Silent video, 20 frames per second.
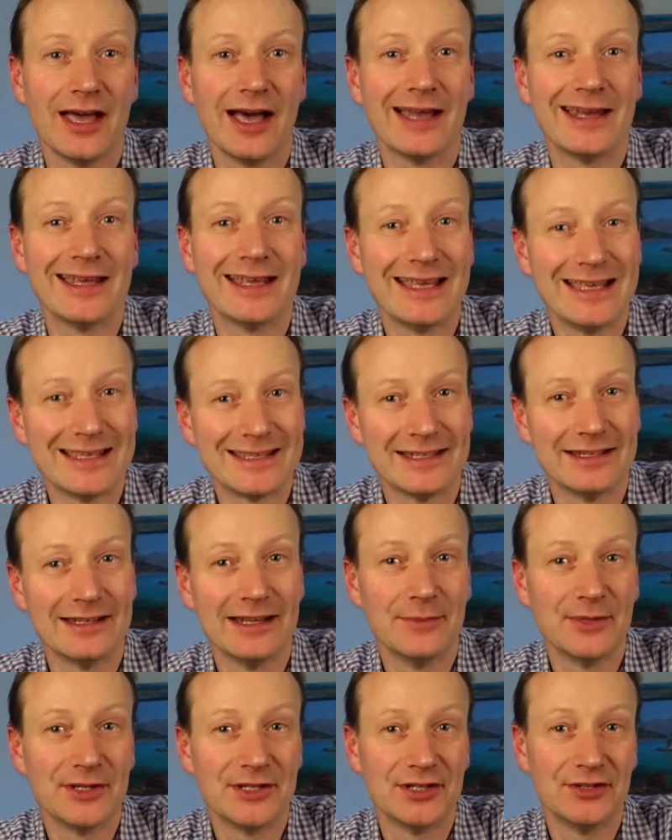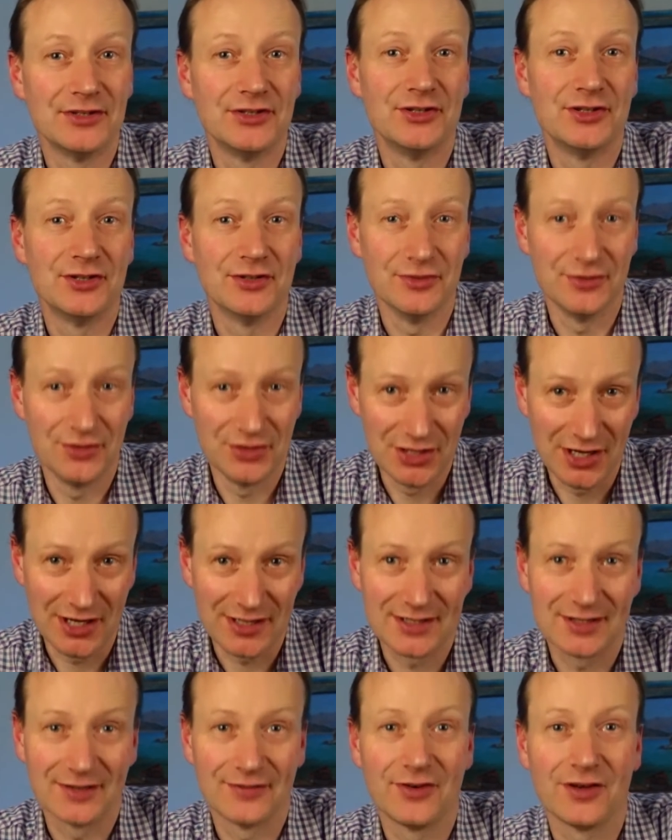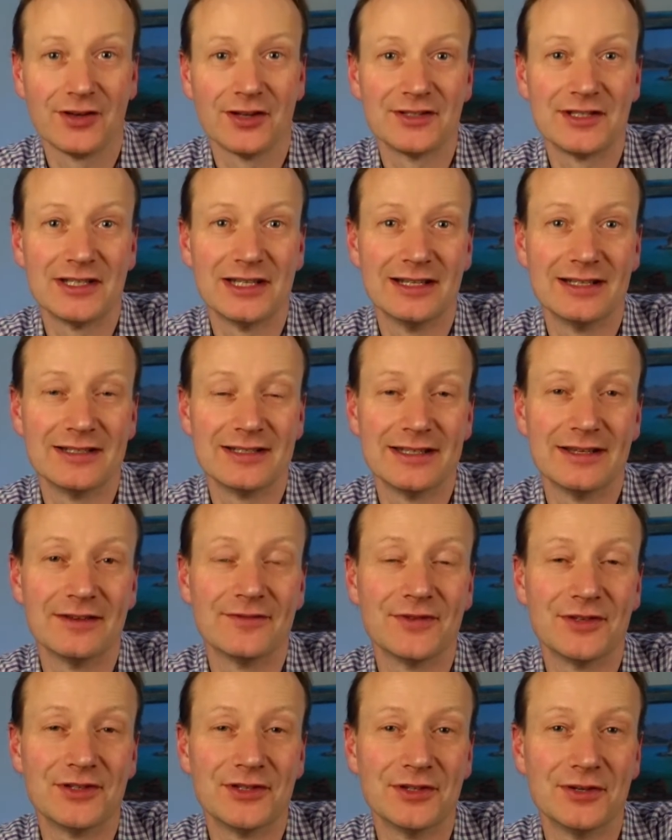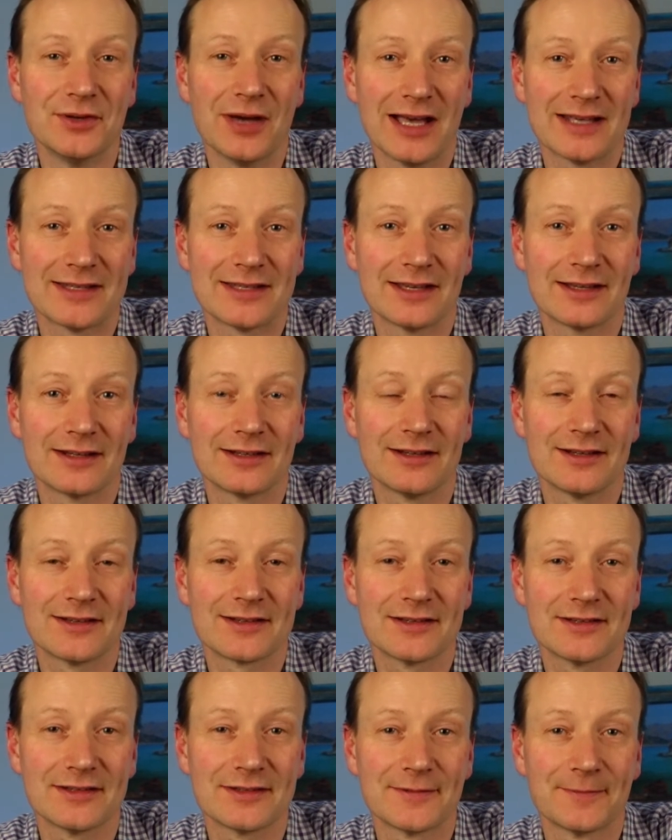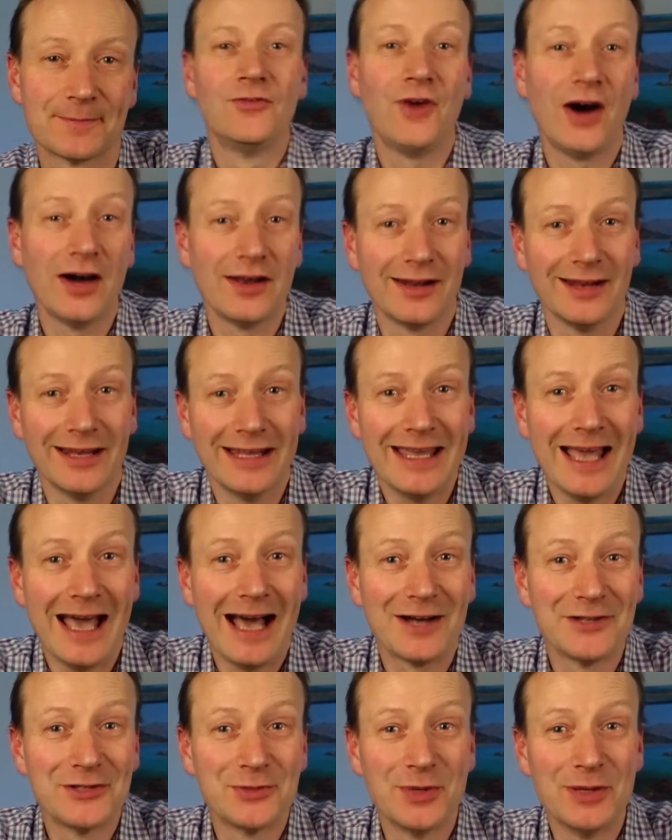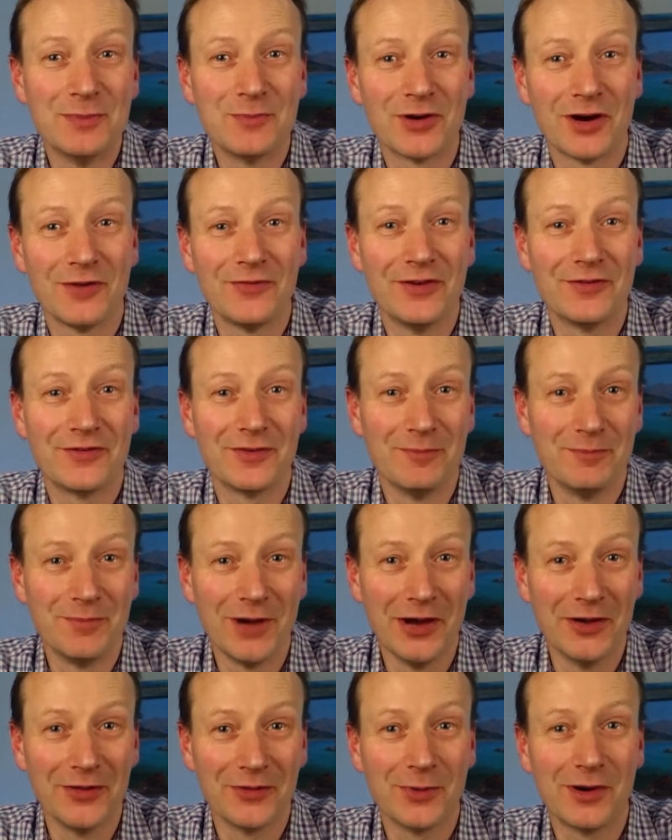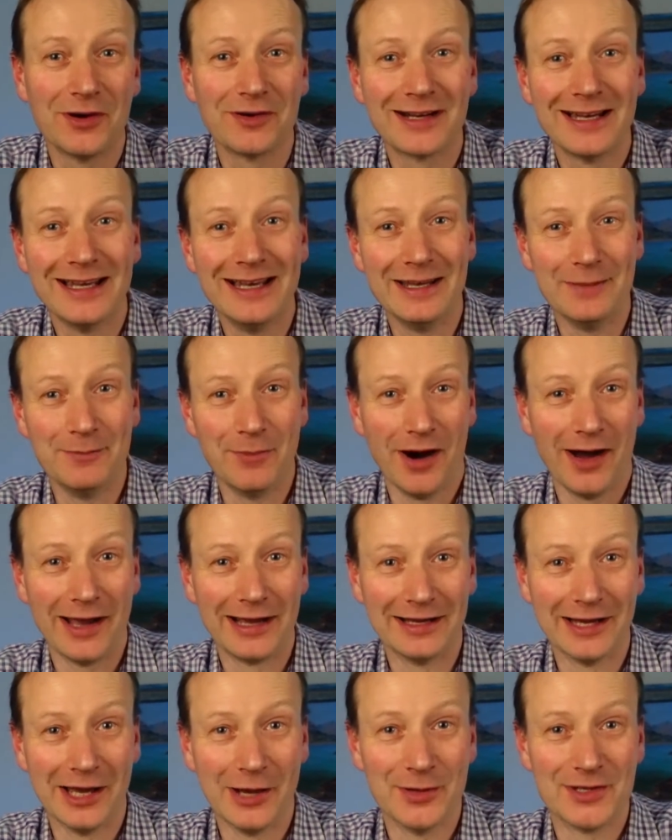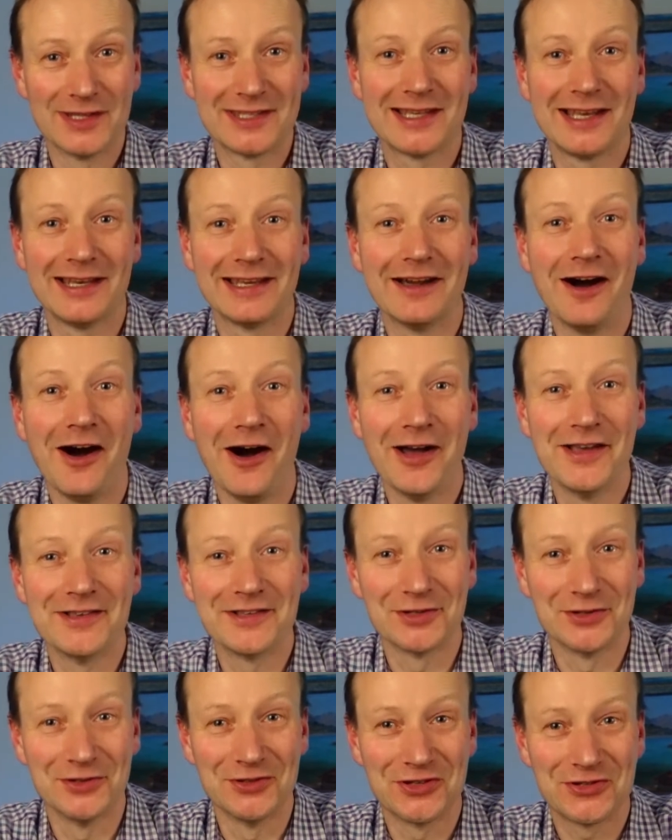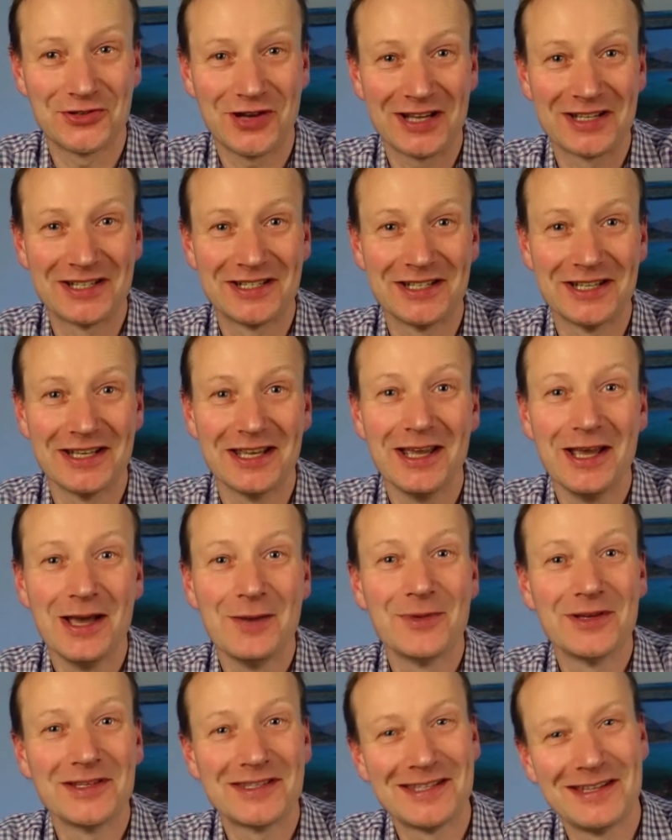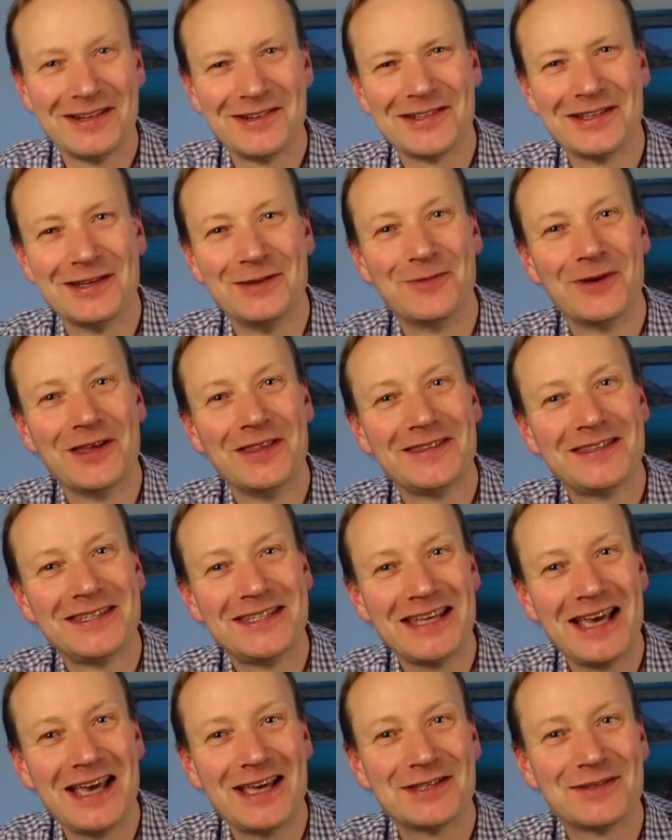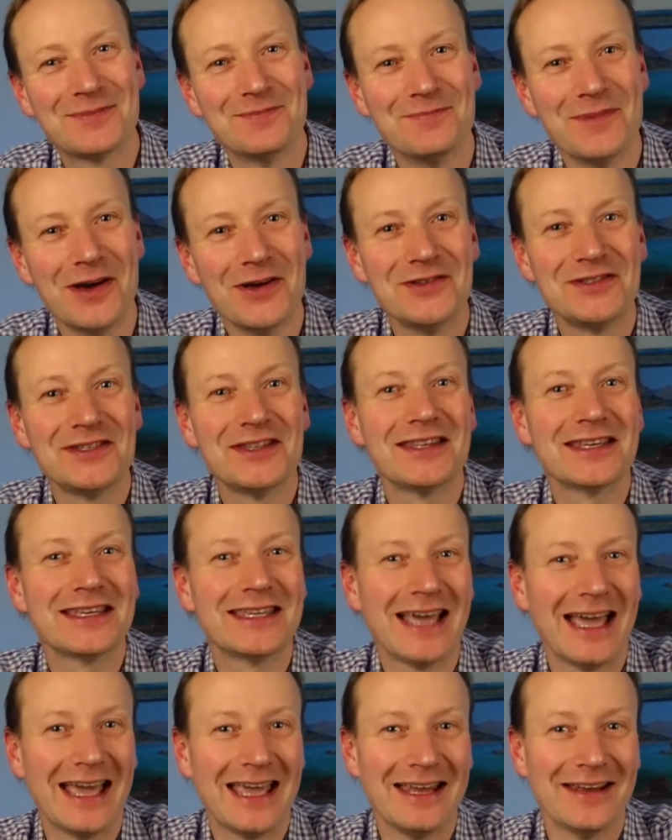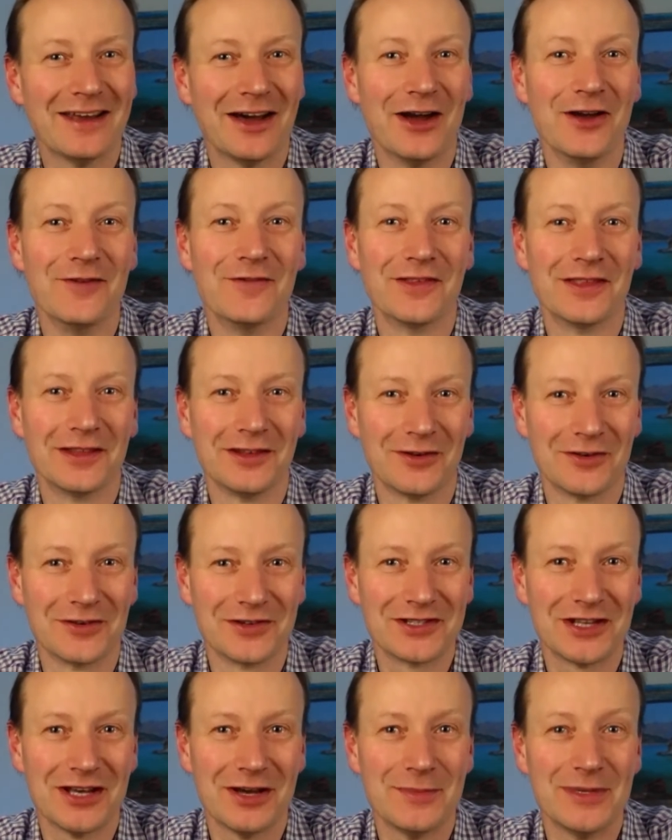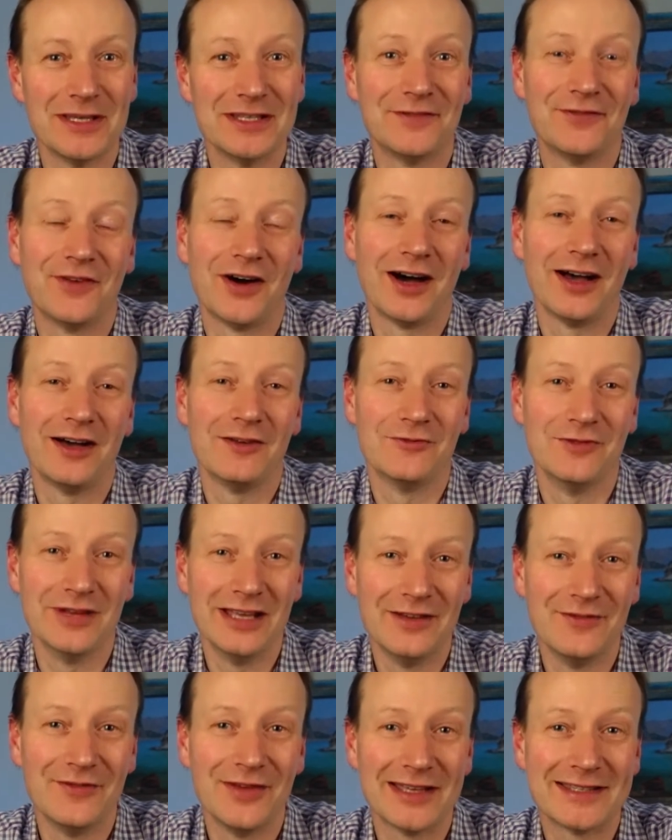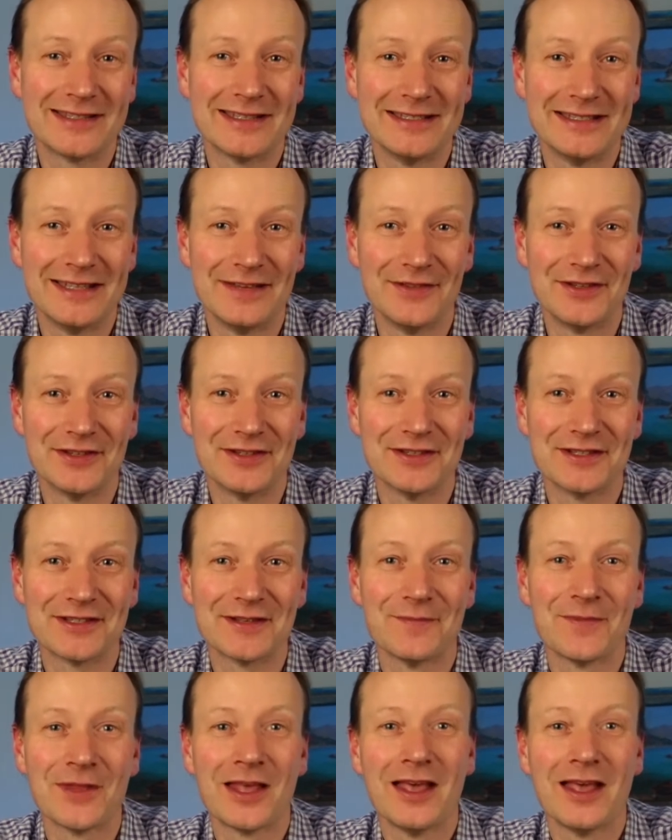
and it isn't limited to just the volatility of the two asset classes. Finally, how do we profit from both? Well, clearly buying low and selling high is a good strategy, but seriously, with shares, most of the gain over the long term is via reinvested dividends.